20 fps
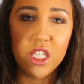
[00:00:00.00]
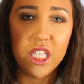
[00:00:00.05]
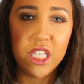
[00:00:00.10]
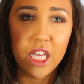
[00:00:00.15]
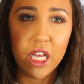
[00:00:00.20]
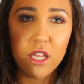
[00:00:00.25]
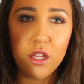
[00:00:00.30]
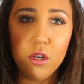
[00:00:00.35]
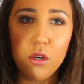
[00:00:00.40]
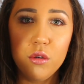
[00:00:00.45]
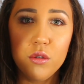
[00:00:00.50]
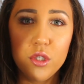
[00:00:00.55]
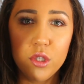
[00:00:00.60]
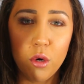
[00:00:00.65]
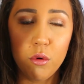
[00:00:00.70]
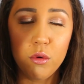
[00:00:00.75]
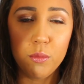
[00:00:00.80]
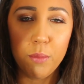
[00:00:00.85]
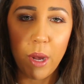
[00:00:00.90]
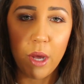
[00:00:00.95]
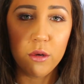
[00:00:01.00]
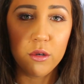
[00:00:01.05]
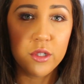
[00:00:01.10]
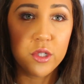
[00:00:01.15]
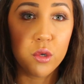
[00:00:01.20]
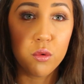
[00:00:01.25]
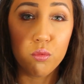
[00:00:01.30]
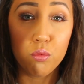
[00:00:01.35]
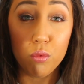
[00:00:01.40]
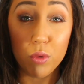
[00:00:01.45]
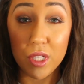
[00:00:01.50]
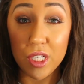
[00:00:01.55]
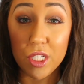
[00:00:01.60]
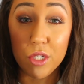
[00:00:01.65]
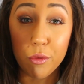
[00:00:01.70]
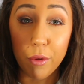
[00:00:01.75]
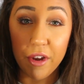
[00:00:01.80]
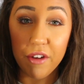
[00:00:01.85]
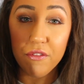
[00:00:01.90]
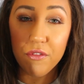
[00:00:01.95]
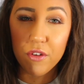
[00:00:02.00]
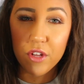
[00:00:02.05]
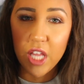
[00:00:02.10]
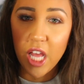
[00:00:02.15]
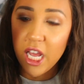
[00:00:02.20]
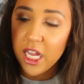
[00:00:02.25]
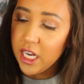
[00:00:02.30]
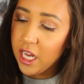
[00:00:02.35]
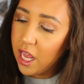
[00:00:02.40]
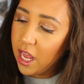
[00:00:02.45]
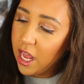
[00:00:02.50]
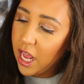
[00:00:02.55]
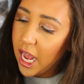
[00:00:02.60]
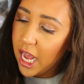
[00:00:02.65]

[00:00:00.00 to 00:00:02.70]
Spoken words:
the yellow toned powders are really great for that.